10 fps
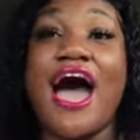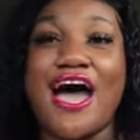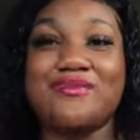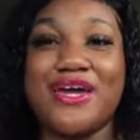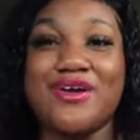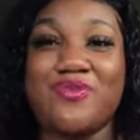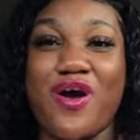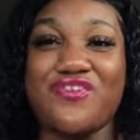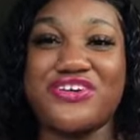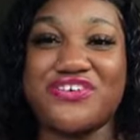made a
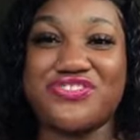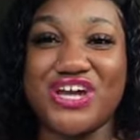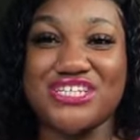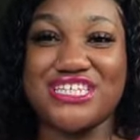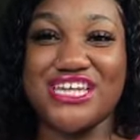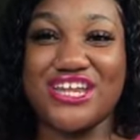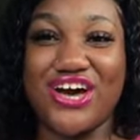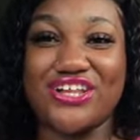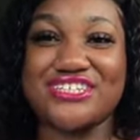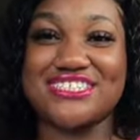profit of
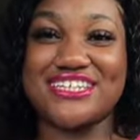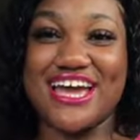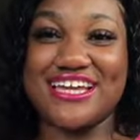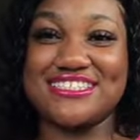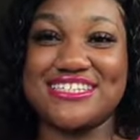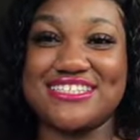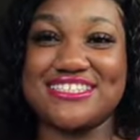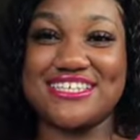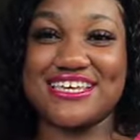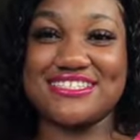
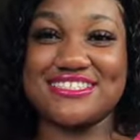$13.19.